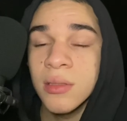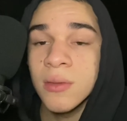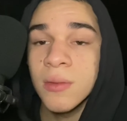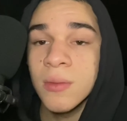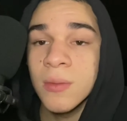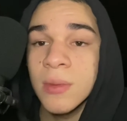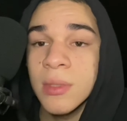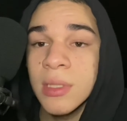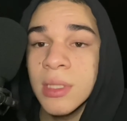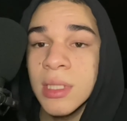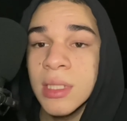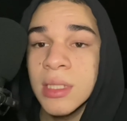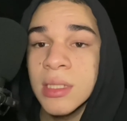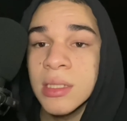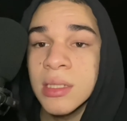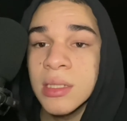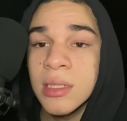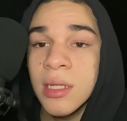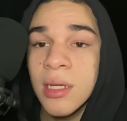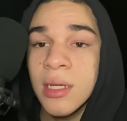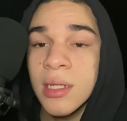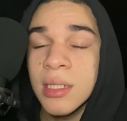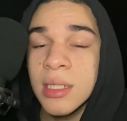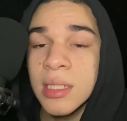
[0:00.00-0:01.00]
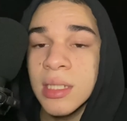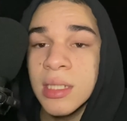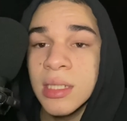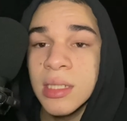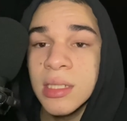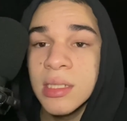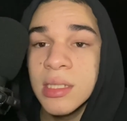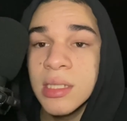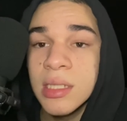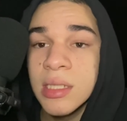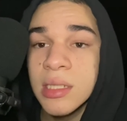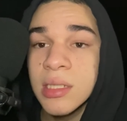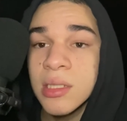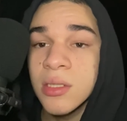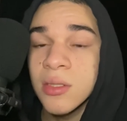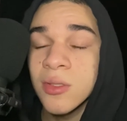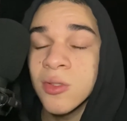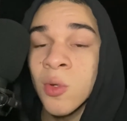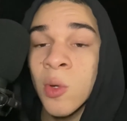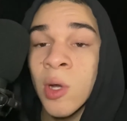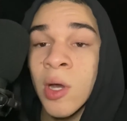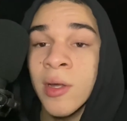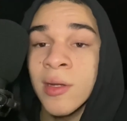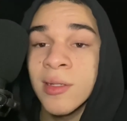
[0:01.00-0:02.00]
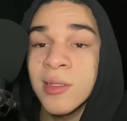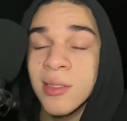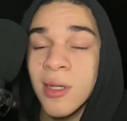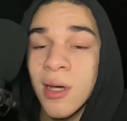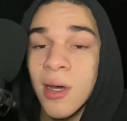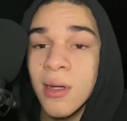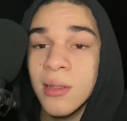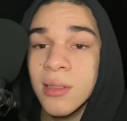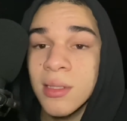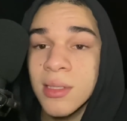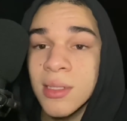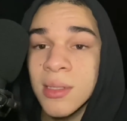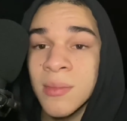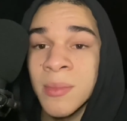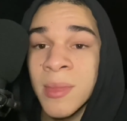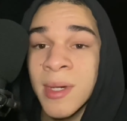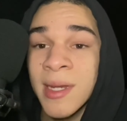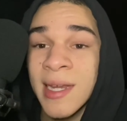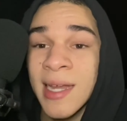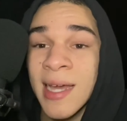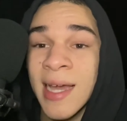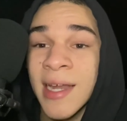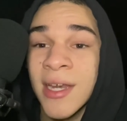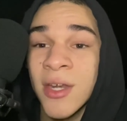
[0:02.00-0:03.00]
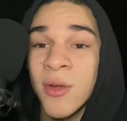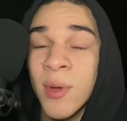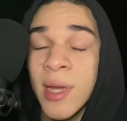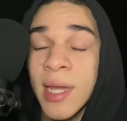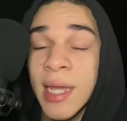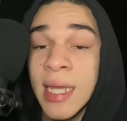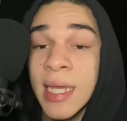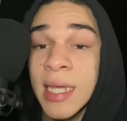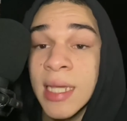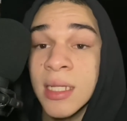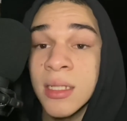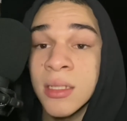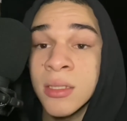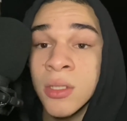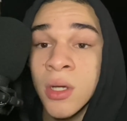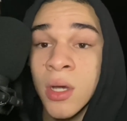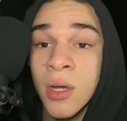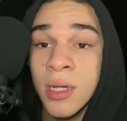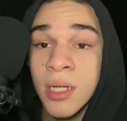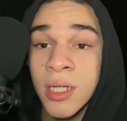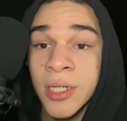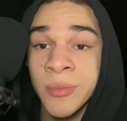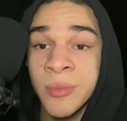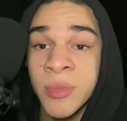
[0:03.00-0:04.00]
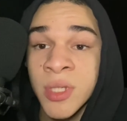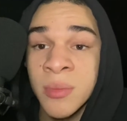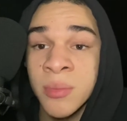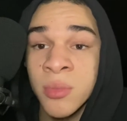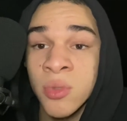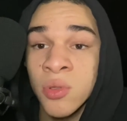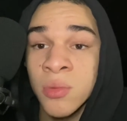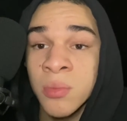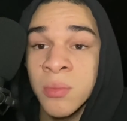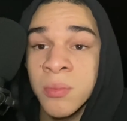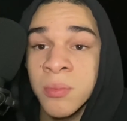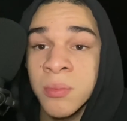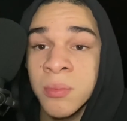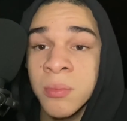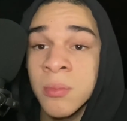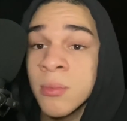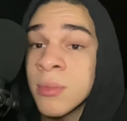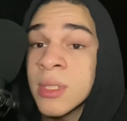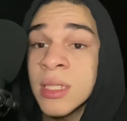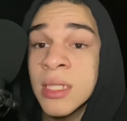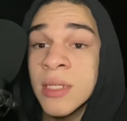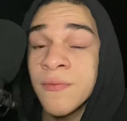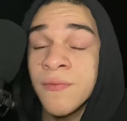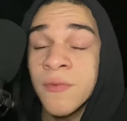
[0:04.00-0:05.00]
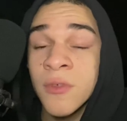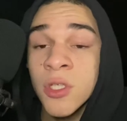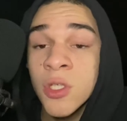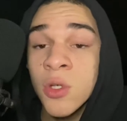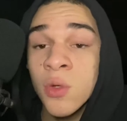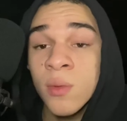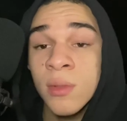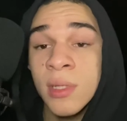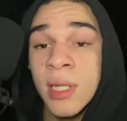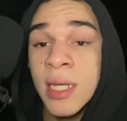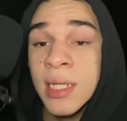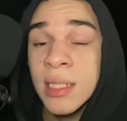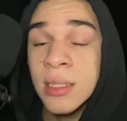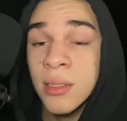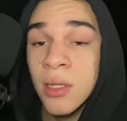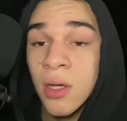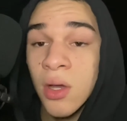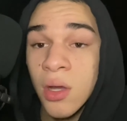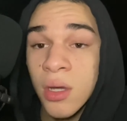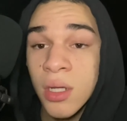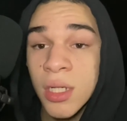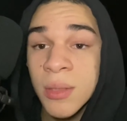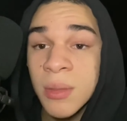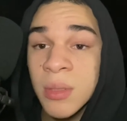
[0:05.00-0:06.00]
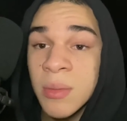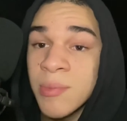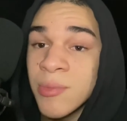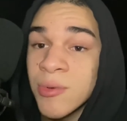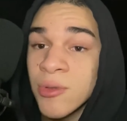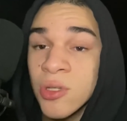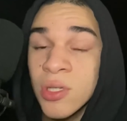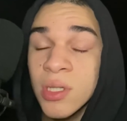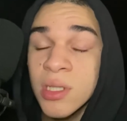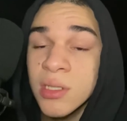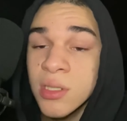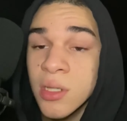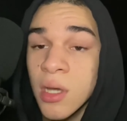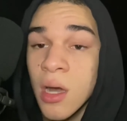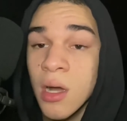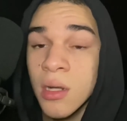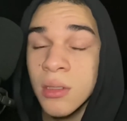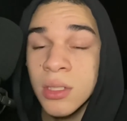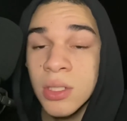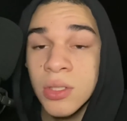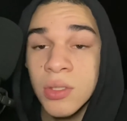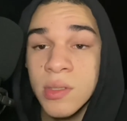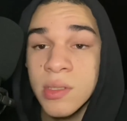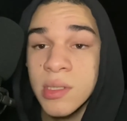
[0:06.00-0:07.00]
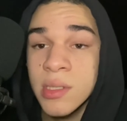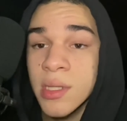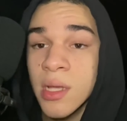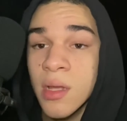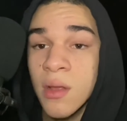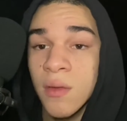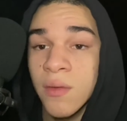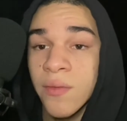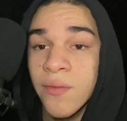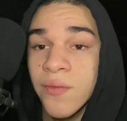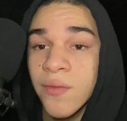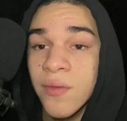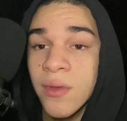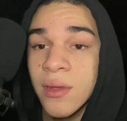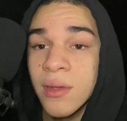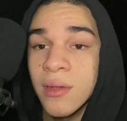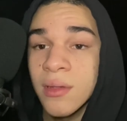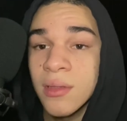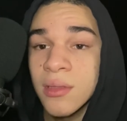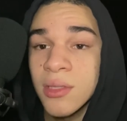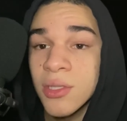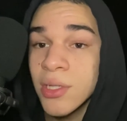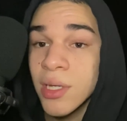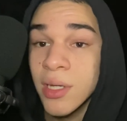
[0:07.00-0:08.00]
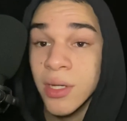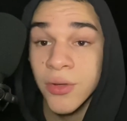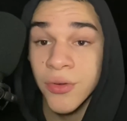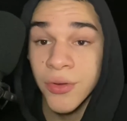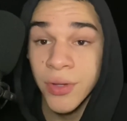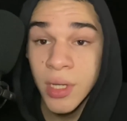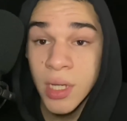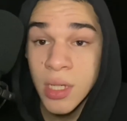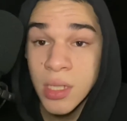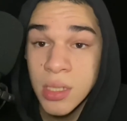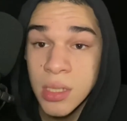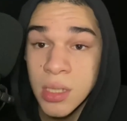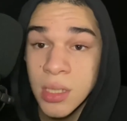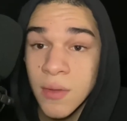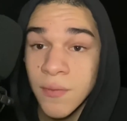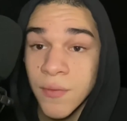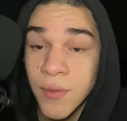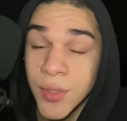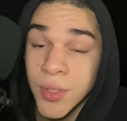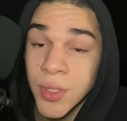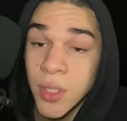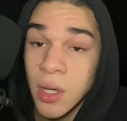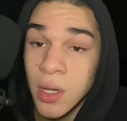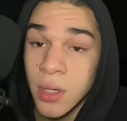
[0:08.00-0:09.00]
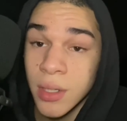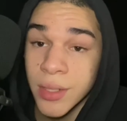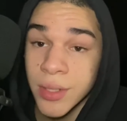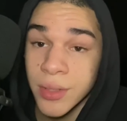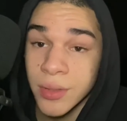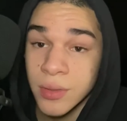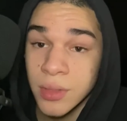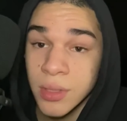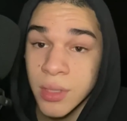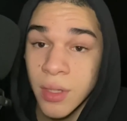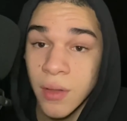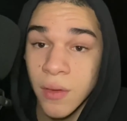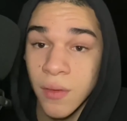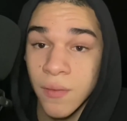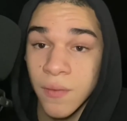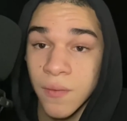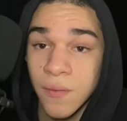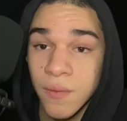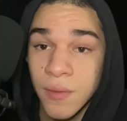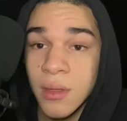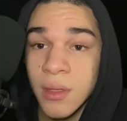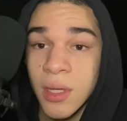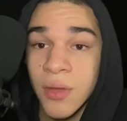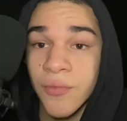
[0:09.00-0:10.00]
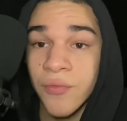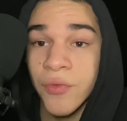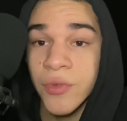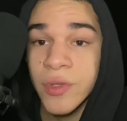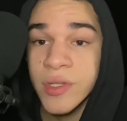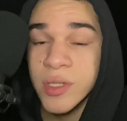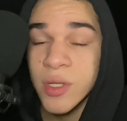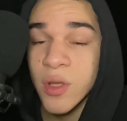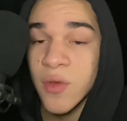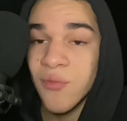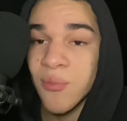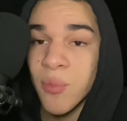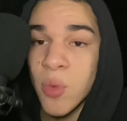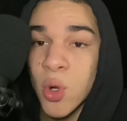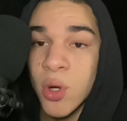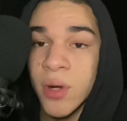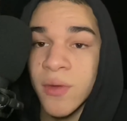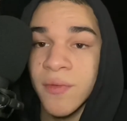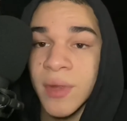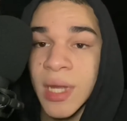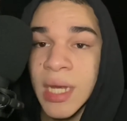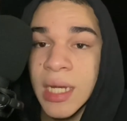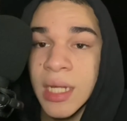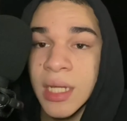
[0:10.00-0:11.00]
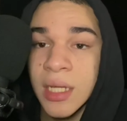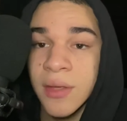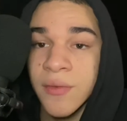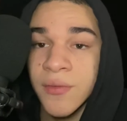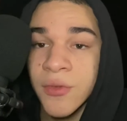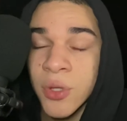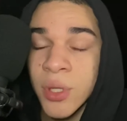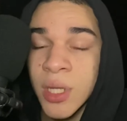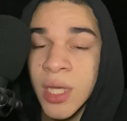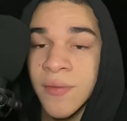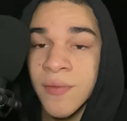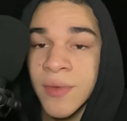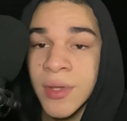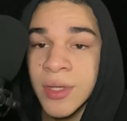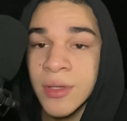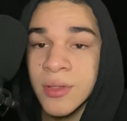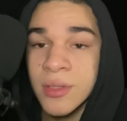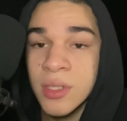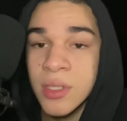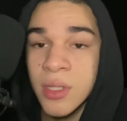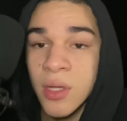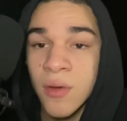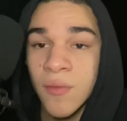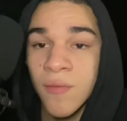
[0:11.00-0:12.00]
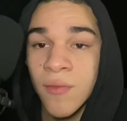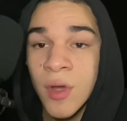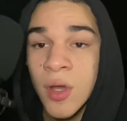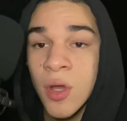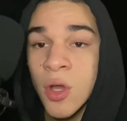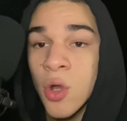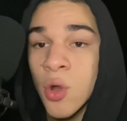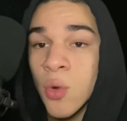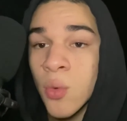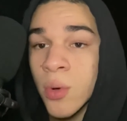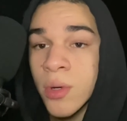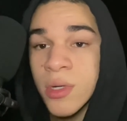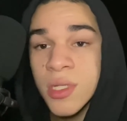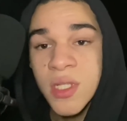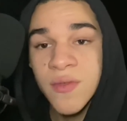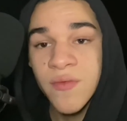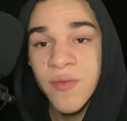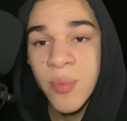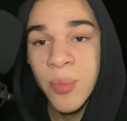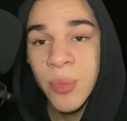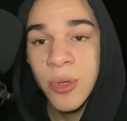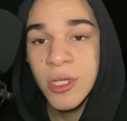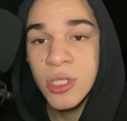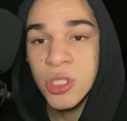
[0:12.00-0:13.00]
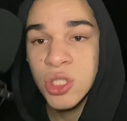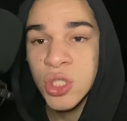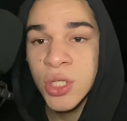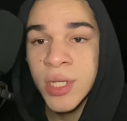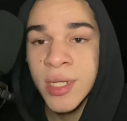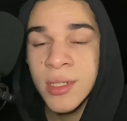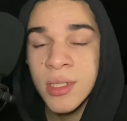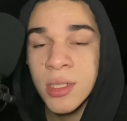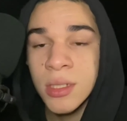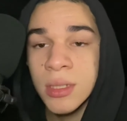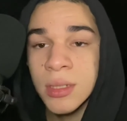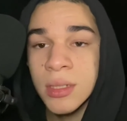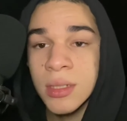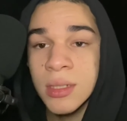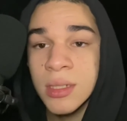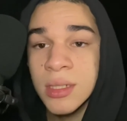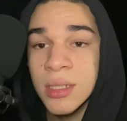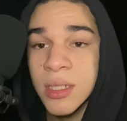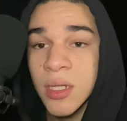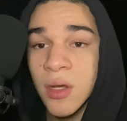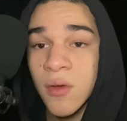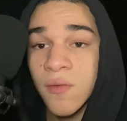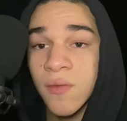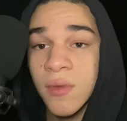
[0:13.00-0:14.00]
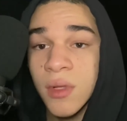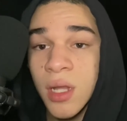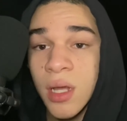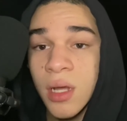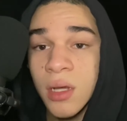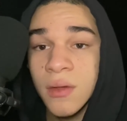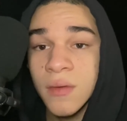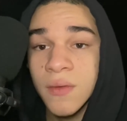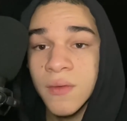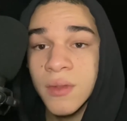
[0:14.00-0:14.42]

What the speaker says: It's not easy to go out and talk to somebody. I know I hate talking to people. If you don't like talking to people, you can talk to yourself. You're not crazy if you're talking to yourself. If you're self-motivating, if you're giving yourself words of appreciation, self-love.